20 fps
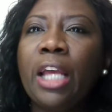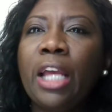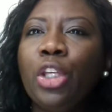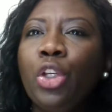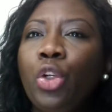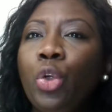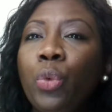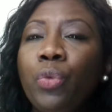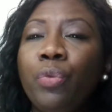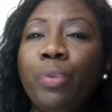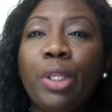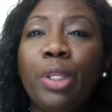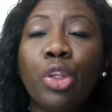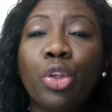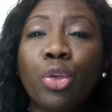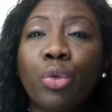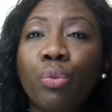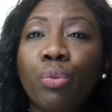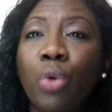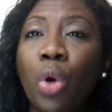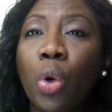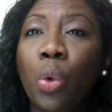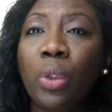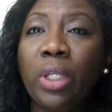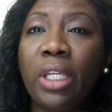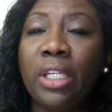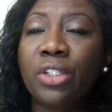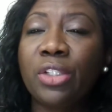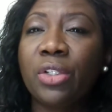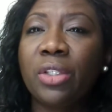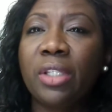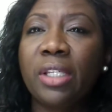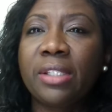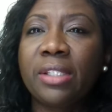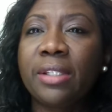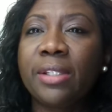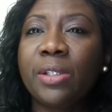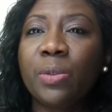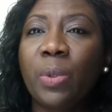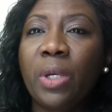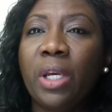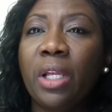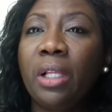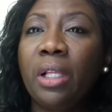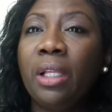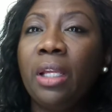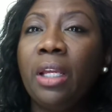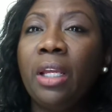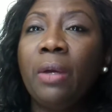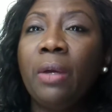You've been thrown into this as well.